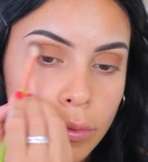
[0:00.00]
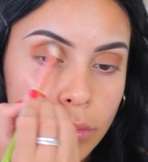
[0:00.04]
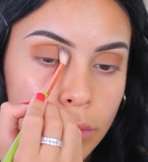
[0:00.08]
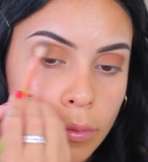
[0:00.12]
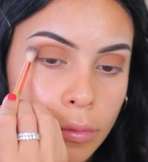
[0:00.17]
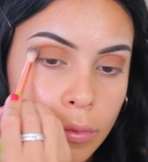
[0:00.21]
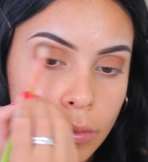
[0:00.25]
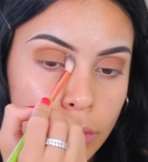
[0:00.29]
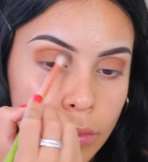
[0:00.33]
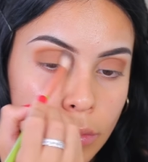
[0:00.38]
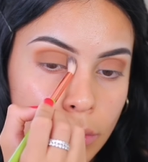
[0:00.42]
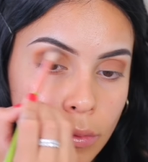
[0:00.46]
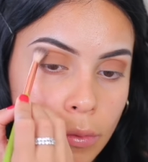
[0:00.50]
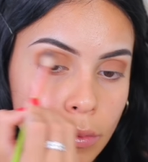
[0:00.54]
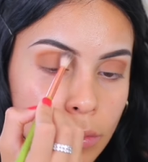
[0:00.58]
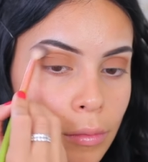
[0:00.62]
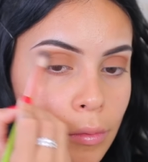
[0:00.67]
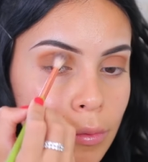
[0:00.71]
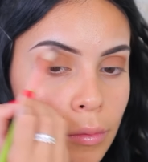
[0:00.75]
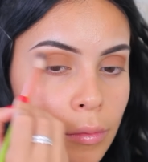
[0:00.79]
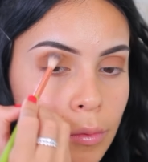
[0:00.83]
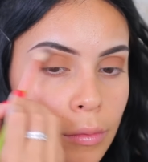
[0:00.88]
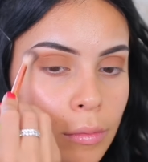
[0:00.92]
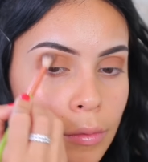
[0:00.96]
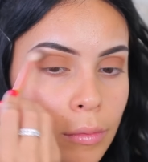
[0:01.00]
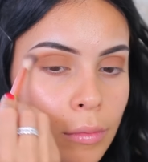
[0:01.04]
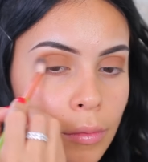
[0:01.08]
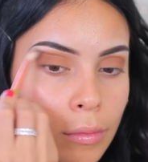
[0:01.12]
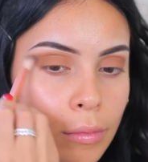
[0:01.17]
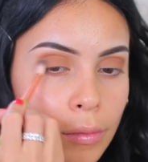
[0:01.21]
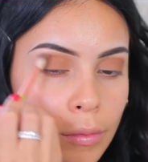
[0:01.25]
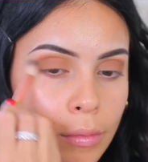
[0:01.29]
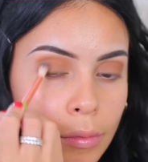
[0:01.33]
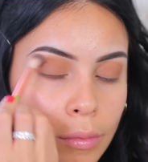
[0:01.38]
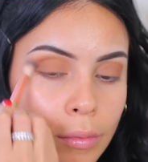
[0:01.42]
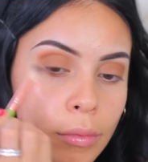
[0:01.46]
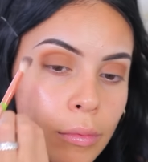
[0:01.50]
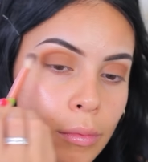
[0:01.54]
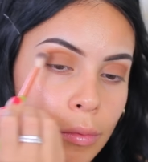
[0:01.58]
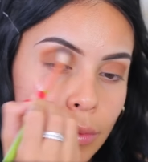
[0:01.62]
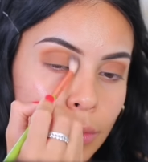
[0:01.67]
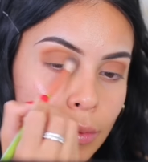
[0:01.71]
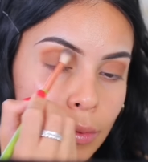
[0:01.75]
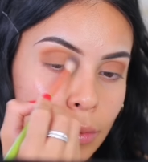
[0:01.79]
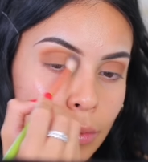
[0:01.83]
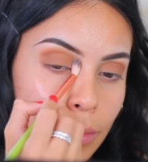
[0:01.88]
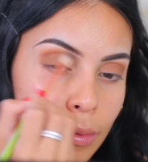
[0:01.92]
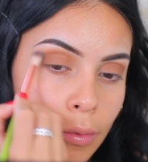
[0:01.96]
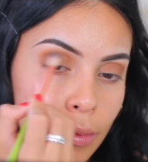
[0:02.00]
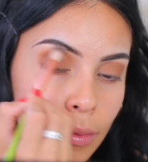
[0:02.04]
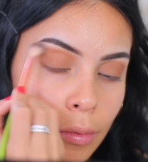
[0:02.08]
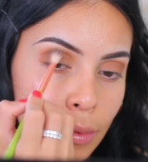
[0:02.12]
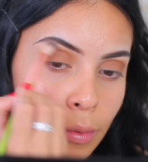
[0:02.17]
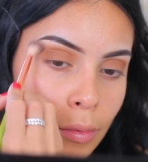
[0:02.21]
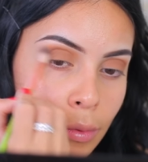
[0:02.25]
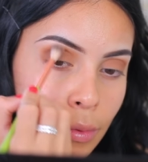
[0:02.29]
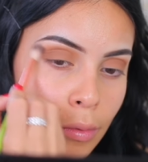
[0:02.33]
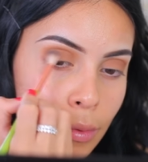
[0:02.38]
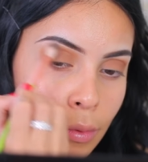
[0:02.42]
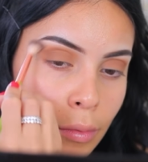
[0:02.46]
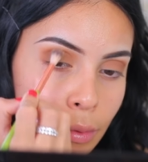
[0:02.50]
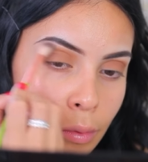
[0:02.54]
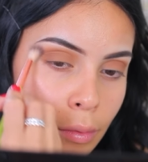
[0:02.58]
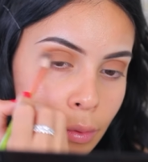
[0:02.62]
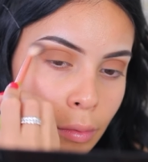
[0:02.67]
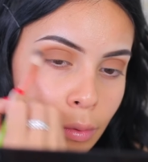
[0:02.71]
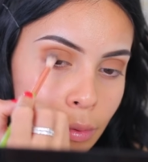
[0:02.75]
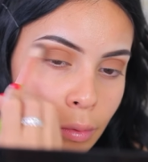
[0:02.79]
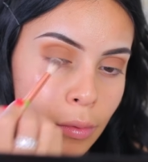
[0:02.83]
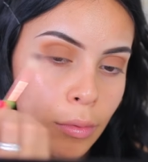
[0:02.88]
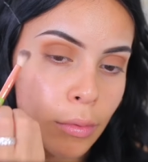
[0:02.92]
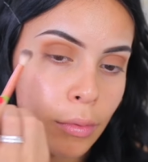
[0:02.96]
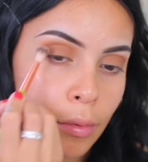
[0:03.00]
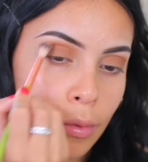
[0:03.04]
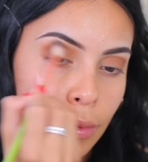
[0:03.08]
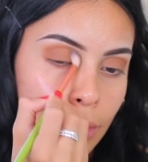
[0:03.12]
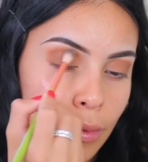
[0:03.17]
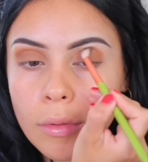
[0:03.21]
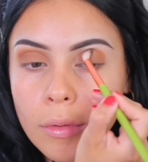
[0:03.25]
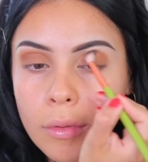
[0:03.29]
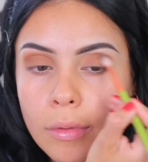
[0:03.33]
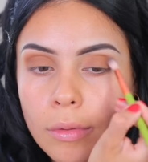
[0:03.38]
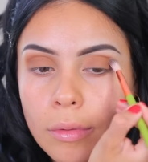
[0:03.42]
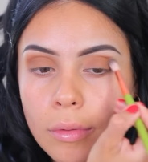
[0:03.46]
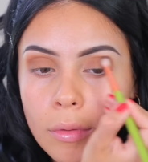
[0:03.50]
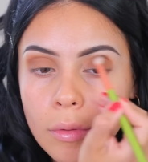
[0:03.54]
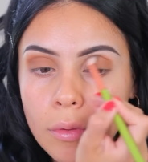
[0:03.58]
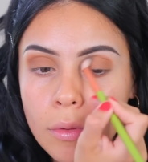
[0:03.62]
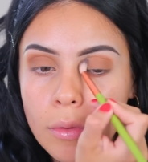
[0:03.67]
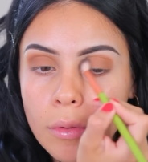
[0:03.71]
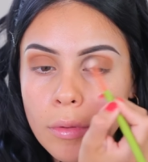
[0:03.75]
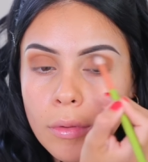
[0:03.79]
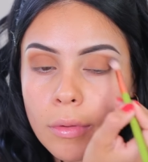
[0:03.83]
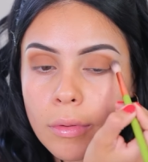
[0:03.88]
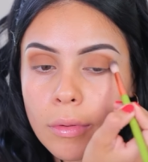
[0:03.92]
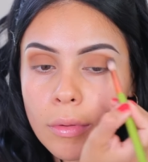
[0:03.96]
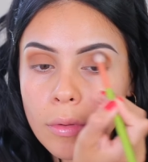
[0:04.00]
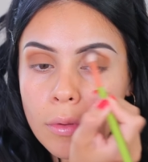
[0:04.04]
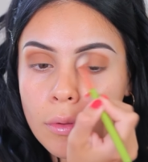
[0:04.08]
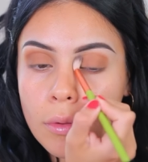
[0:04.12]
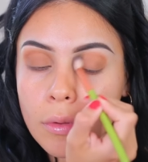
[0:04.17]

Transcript: (silence)